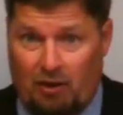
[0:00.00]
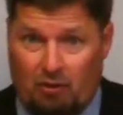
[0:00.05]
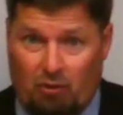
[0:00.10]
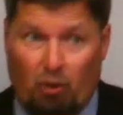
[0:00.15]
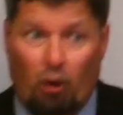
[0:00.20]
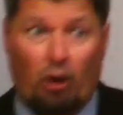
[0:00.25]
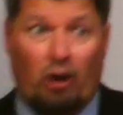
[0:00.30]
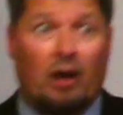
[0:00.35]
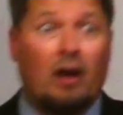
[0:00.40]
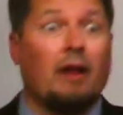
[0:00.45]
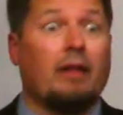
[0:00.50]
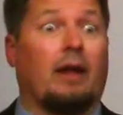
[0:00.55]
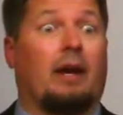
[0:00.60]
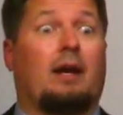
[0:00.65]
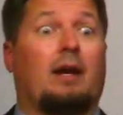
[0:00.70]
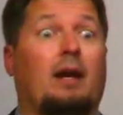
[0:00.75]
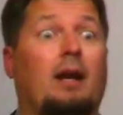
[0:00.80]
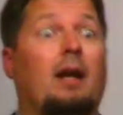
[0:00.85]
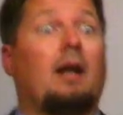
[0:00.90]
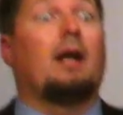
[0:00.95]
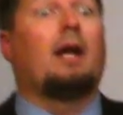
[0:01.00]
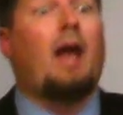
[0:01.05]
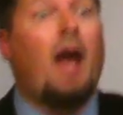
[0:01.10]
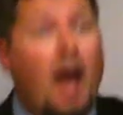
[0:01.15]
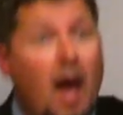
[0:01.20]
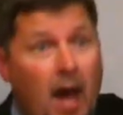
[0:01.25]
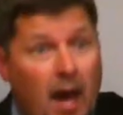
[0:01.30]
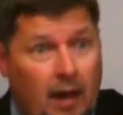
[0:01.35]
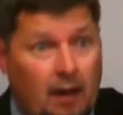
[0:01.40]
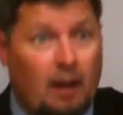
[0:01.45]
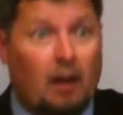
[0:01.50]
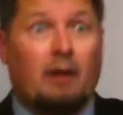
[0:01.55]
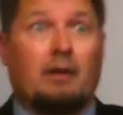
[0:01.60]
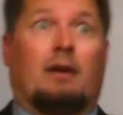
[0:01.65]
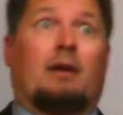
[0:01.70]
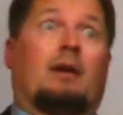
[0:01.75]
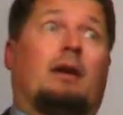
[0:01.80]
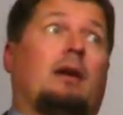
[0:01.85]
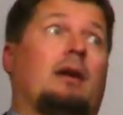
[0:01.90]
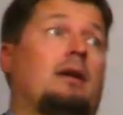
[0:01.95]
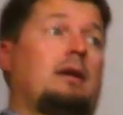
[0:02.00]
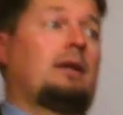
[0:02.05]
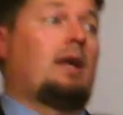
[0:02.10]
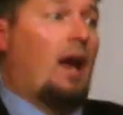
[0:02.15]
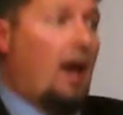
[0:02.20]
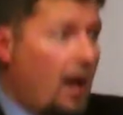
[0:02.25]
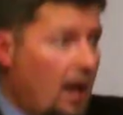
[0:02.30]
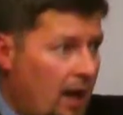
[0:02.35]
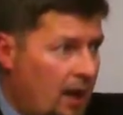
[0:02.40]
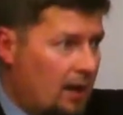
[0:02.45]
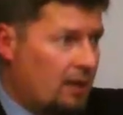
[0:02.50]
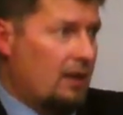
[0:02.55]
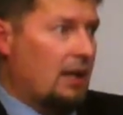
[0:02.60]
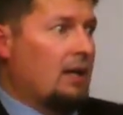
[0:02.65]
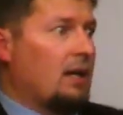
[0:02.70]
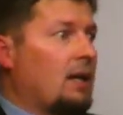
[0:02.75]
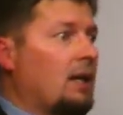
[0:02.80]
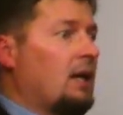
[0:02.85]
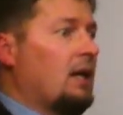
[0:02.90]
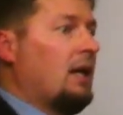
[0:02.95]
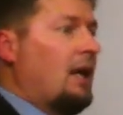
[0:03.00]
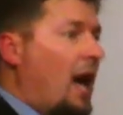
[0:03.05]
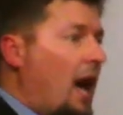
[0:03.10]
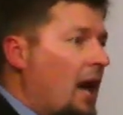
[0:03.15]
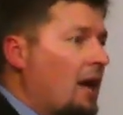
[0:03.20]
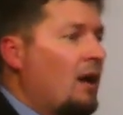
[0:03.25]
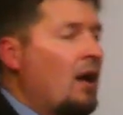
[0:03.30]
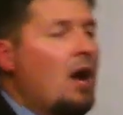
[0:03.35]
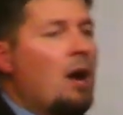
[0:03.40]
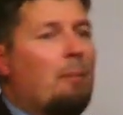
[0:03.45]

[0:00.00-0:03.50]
Lord. They did it again. They did it again. They did it again.